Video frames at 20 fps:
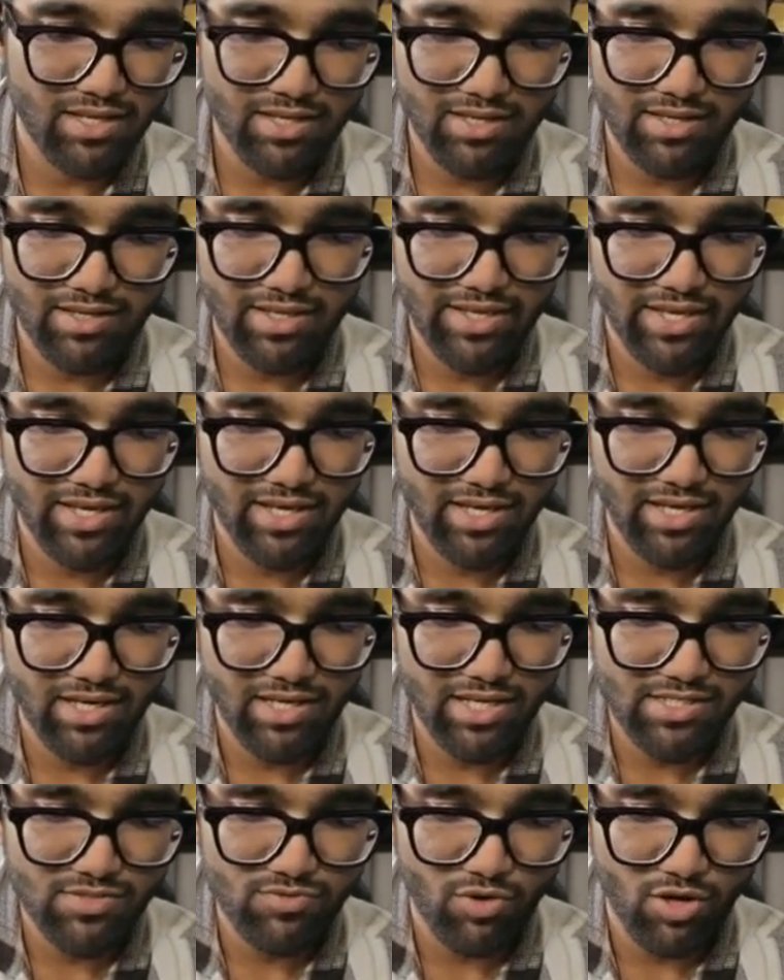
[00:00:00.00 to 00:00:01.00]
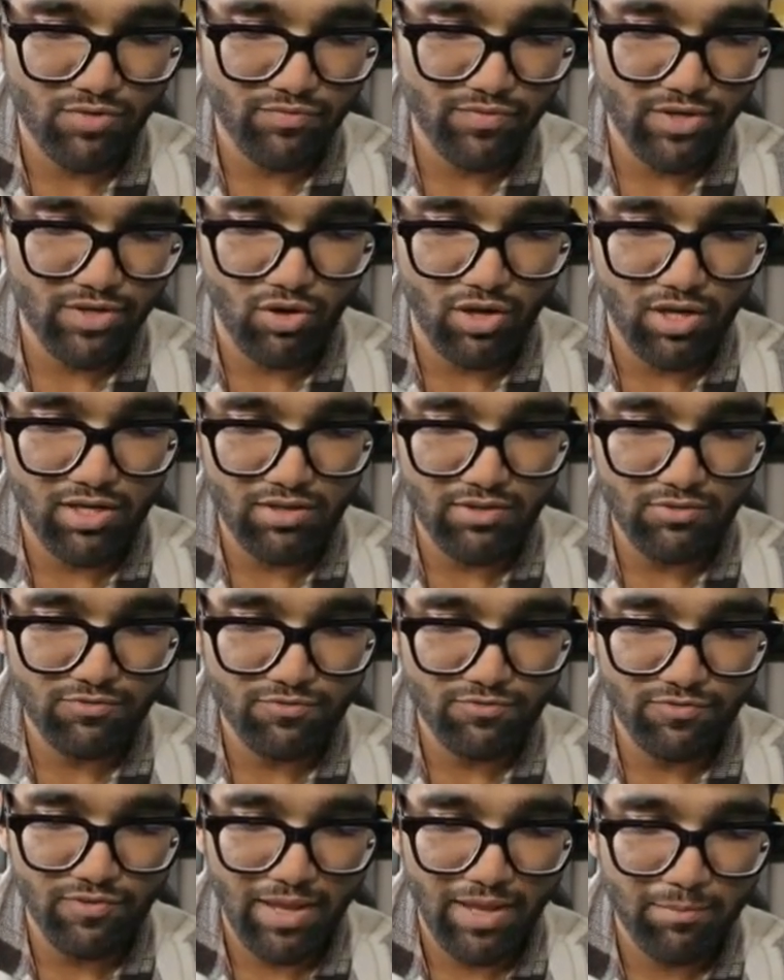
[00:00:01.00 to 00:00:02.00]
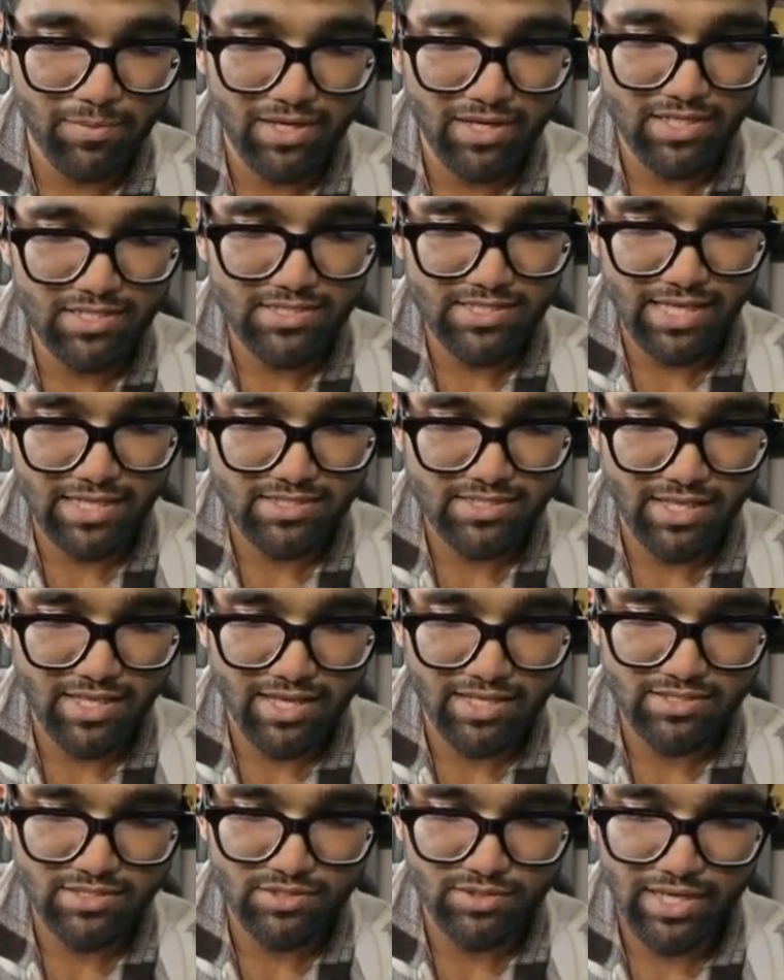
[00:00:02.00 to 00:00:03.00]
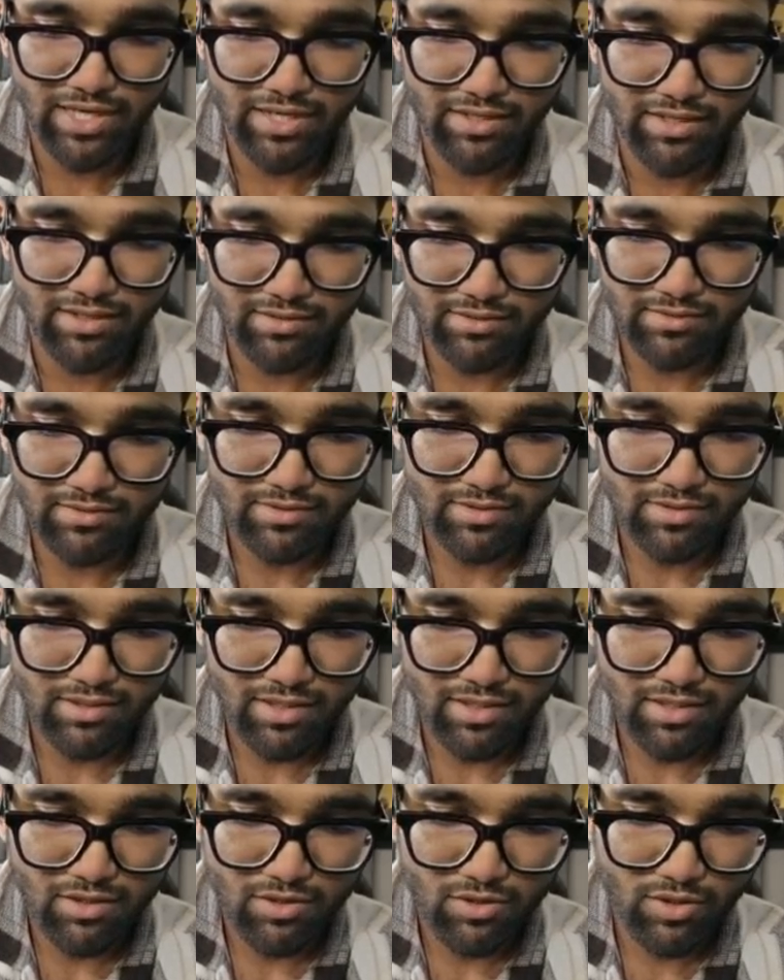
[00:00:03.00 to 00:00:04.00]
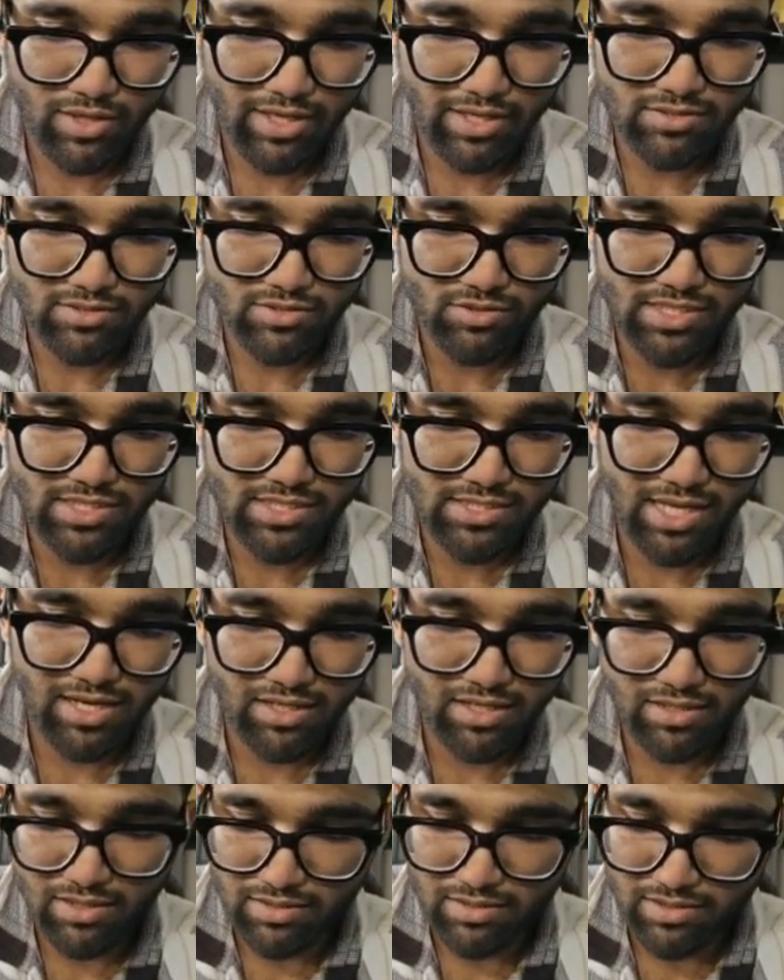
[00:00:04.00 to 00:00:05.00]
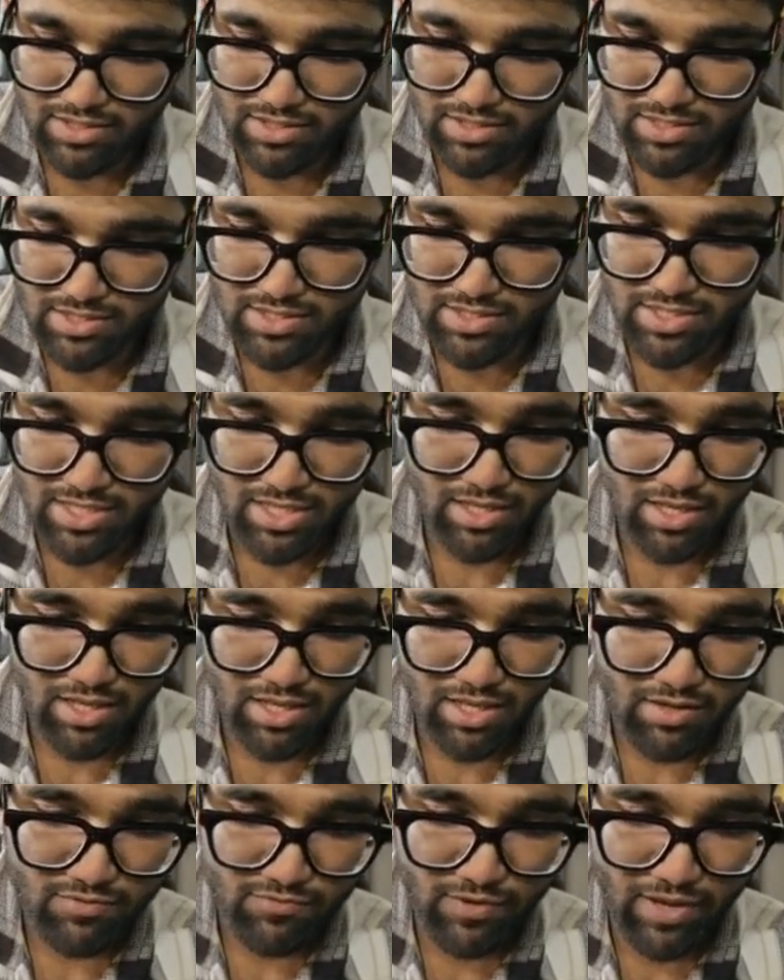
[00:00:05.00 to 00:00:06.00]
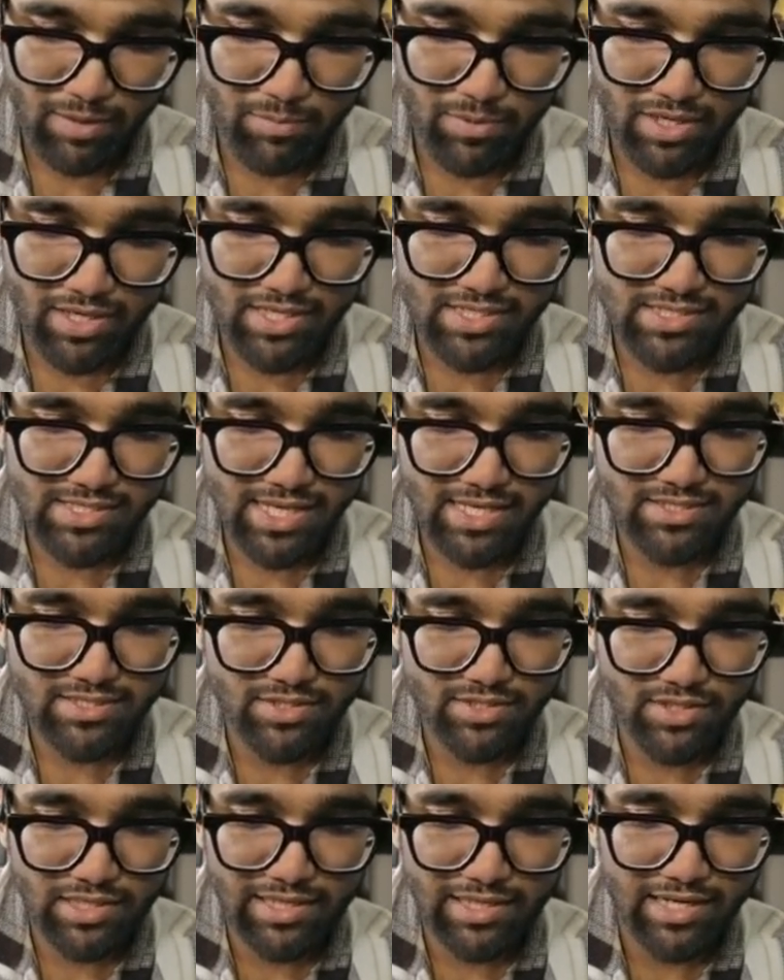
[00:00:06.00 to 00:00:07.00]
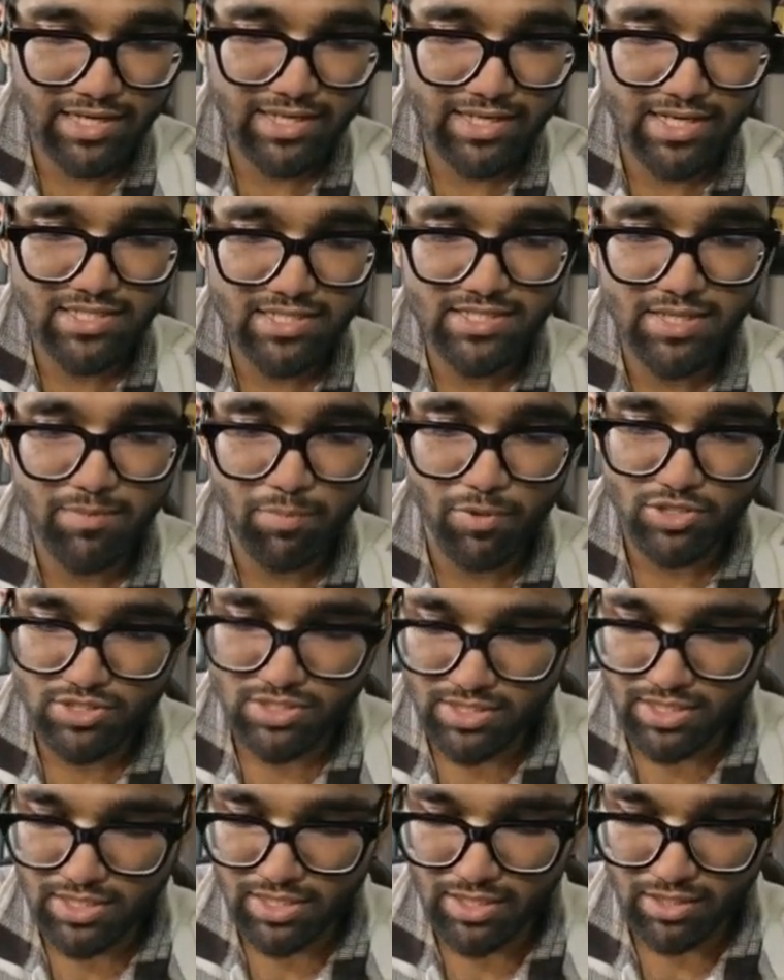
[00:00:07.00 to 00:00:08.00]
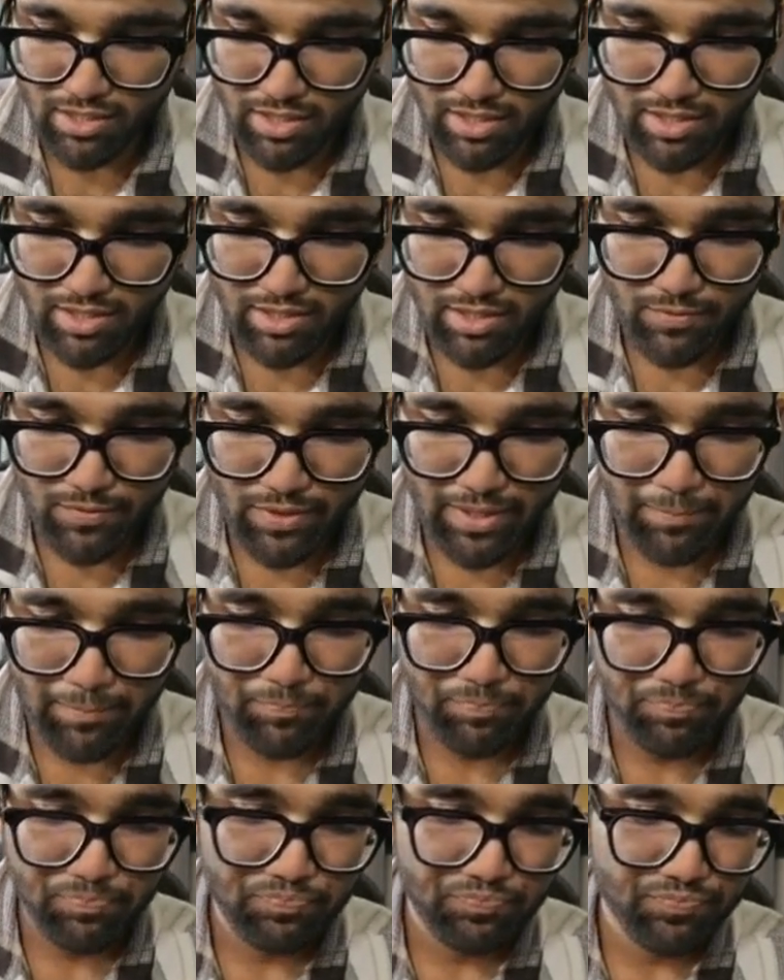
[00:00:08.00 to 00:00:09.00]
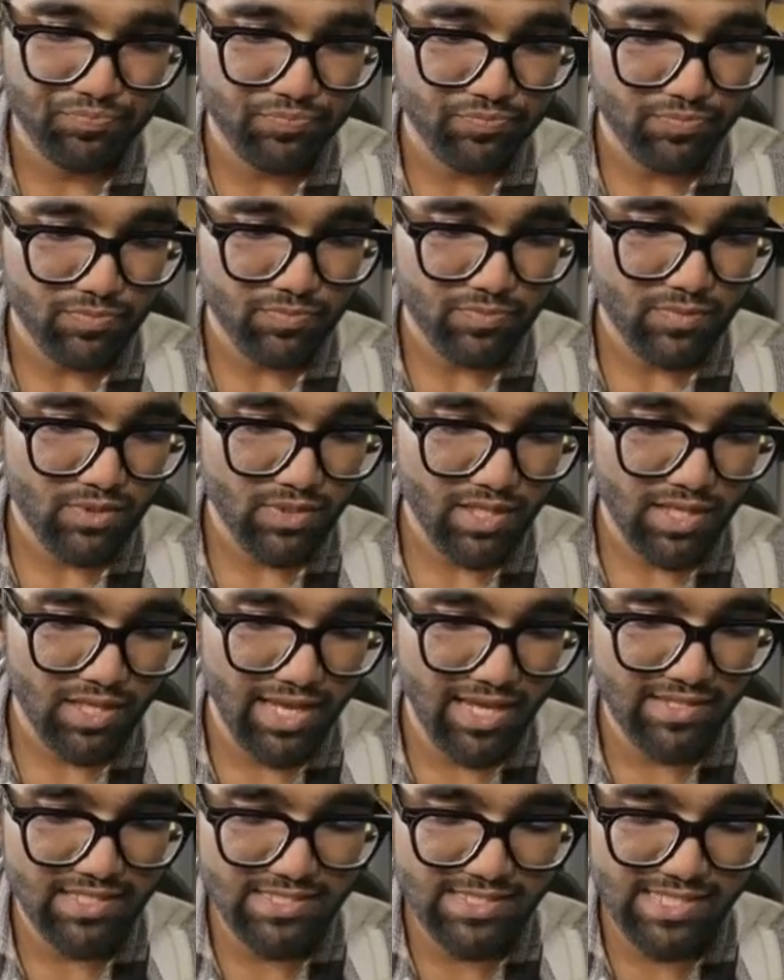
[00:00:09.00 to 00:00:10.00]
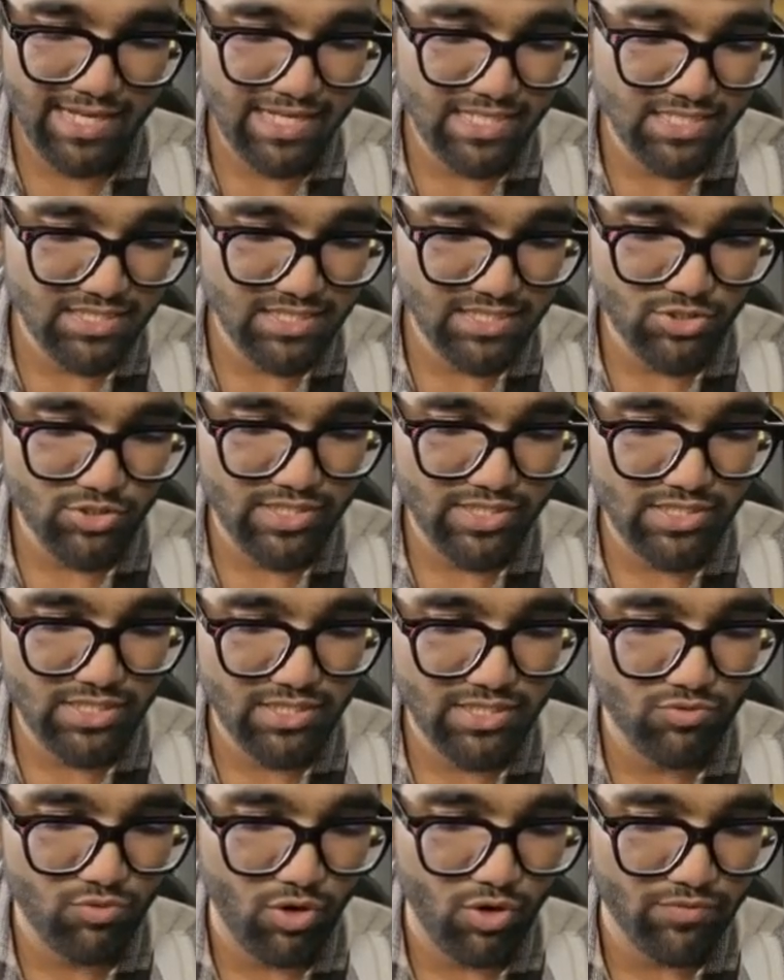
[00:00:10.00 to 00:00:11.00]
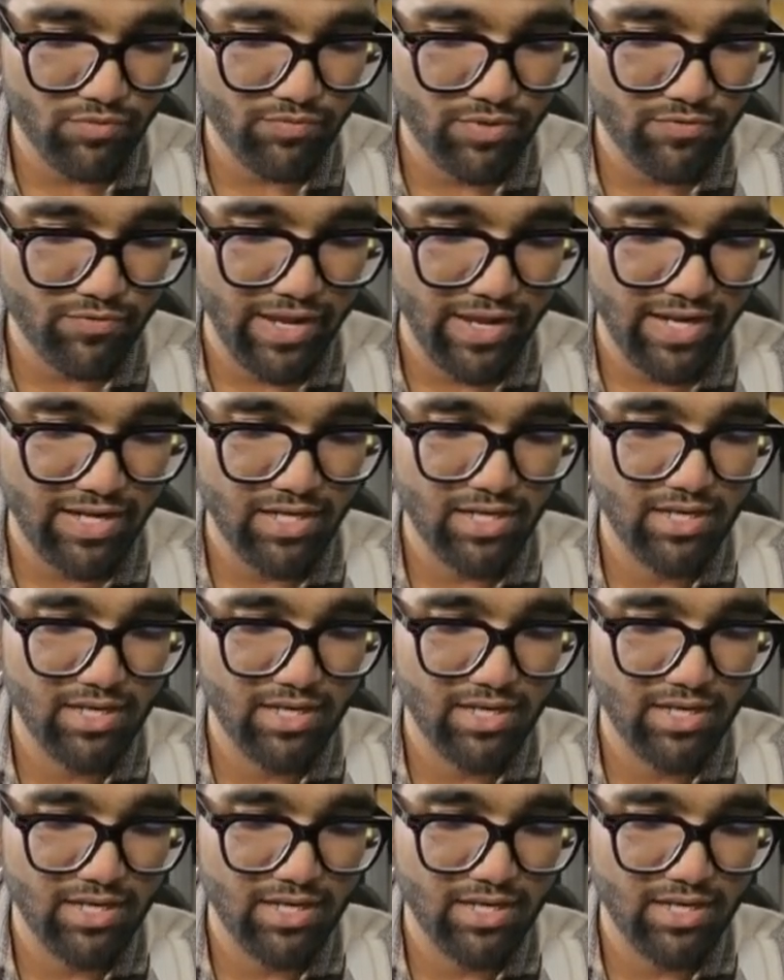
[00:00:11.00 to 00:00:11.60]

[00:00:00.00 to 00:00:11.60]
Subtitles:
here is what we call a fibrinous exudate. Okay, so this is the fibrinous exudate that gets deposited. Okay, and the second situation is what we find